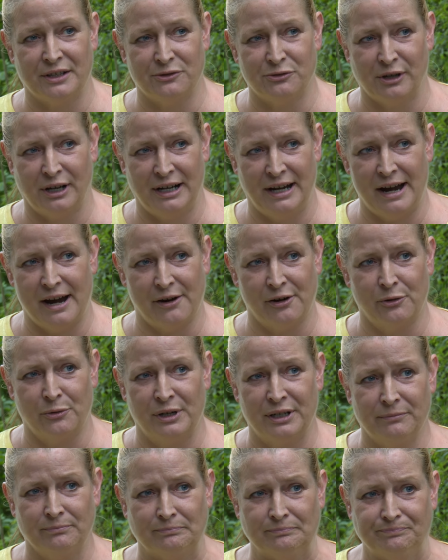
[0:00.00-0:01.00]
I tried
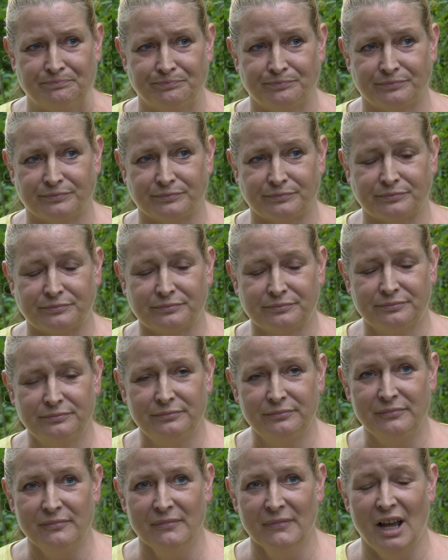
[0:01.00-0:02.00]
heroin,
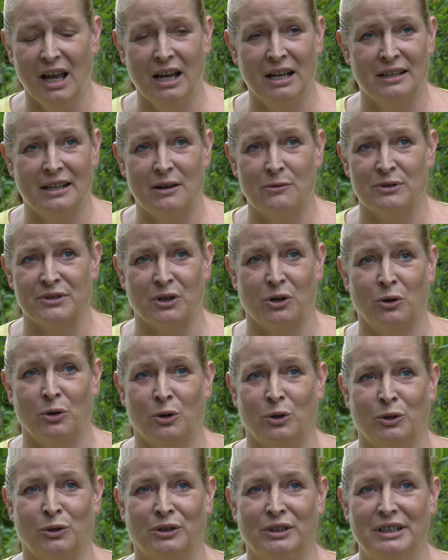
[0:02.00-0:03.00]
and that was a
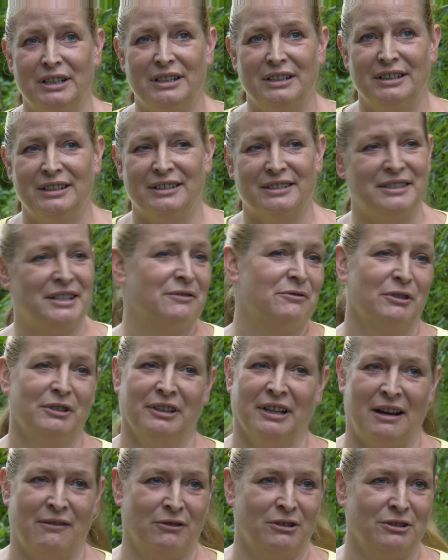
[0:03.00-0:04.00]
whole different
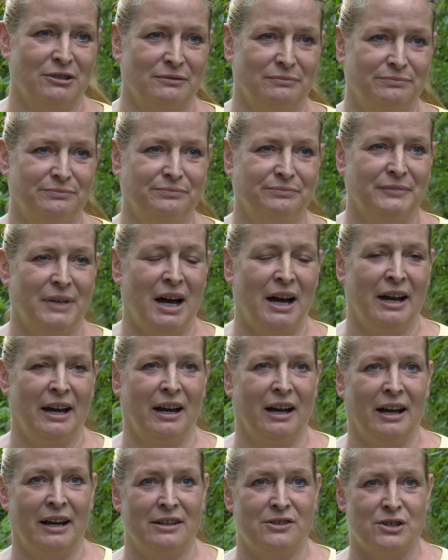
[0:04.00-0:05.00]
level.
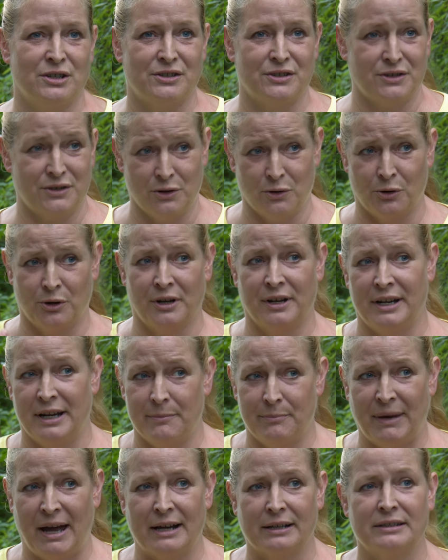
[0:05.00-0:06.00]
I just snorted
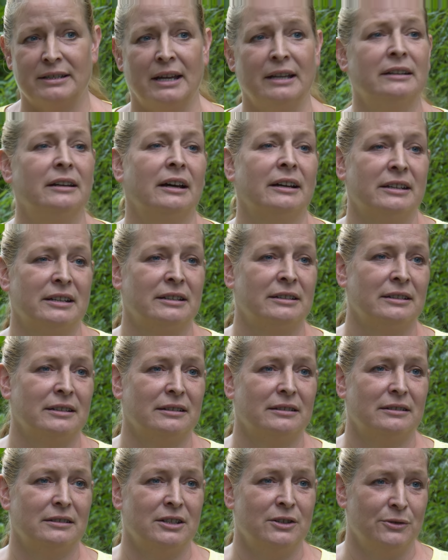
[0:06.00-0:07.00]
it back then. I
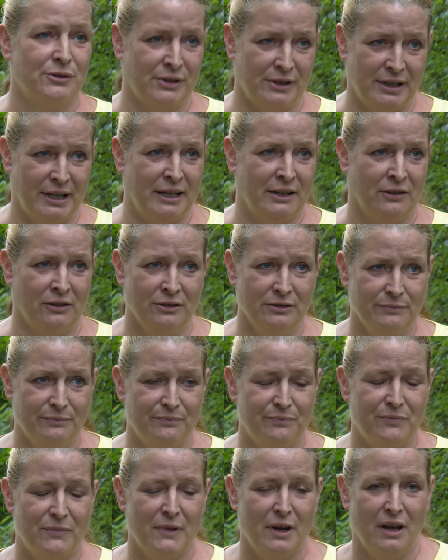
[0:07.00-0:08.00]
didn't use a needle,
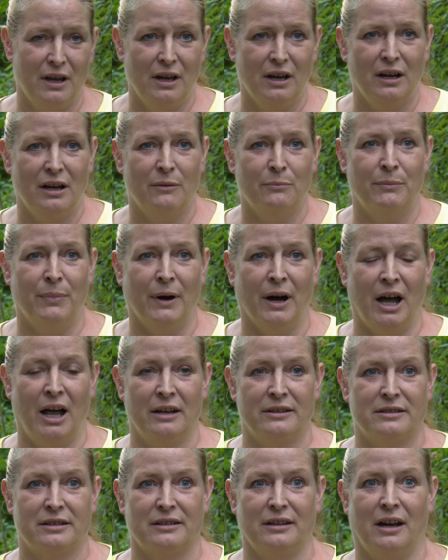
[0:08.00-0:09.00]

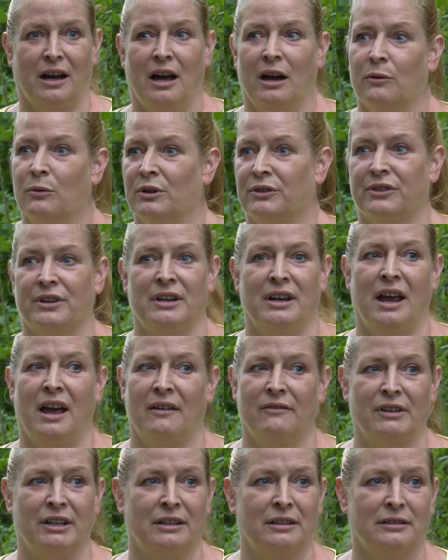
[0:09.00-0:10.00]
but I was in
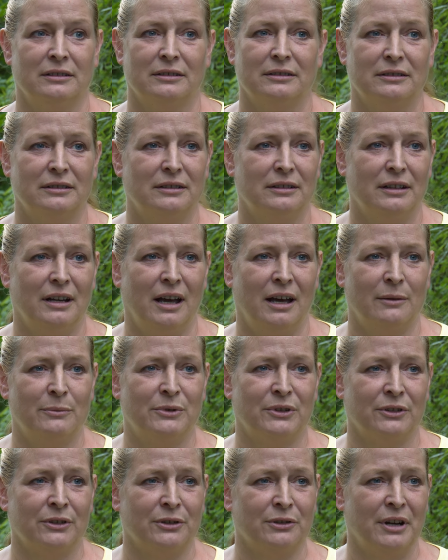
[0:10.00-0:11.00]
heaven,
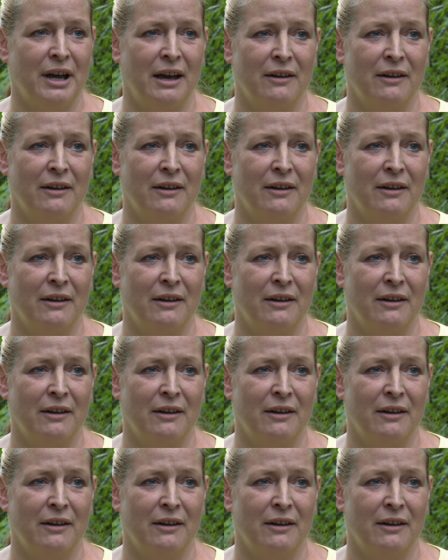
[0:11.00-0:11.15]
absolute